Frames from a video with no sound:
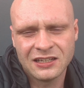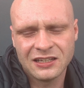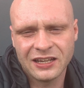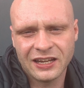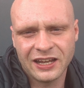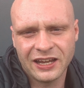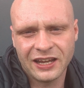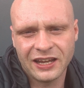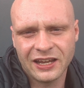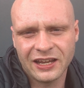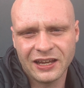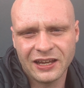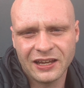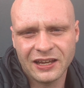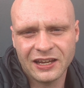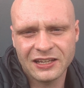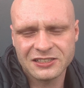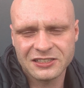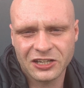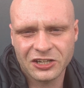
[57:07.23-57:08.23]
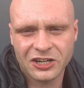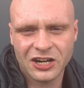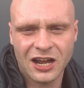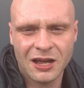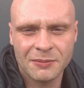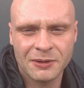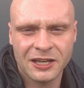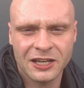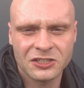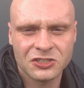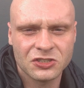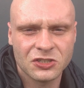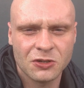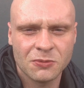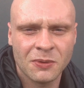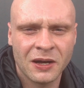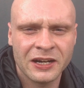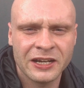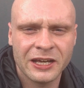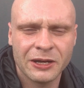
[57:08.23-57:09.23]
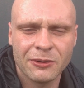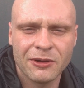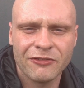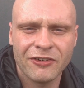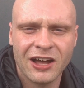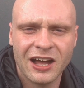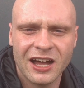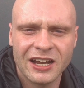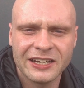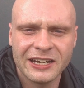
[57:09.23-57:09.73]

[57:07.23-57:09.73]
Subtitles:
It's a crime against humanity without